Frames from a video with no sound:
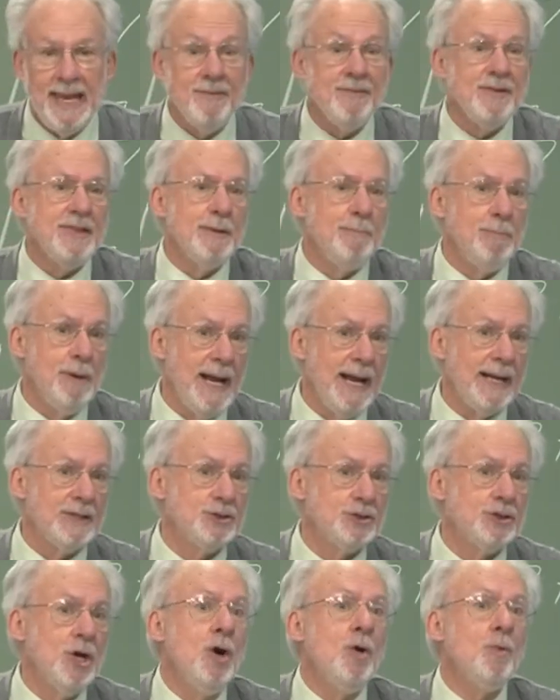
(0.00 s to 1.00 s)
Even the
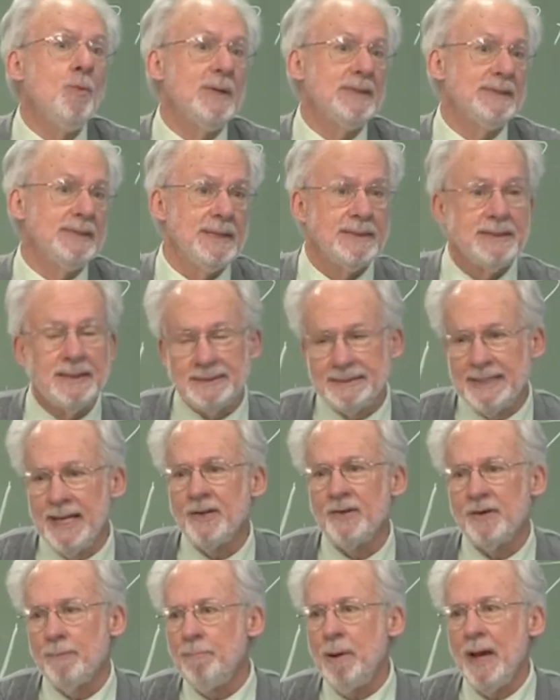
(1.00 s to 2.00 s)
black stone was at the
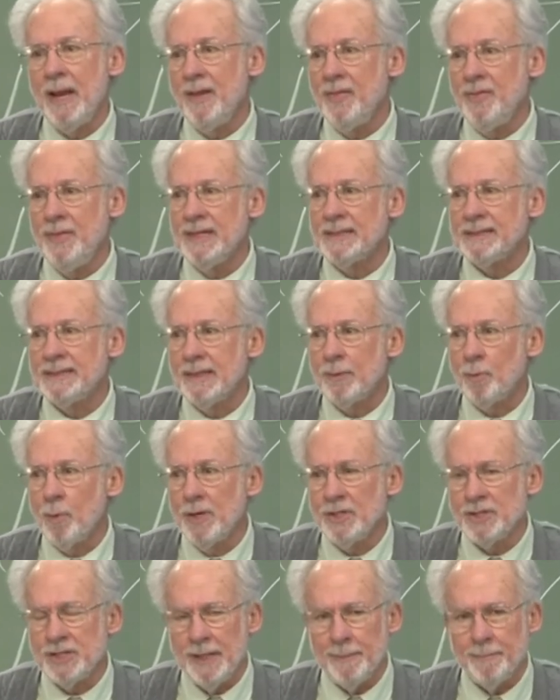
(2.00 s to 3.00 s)
center of polytheistic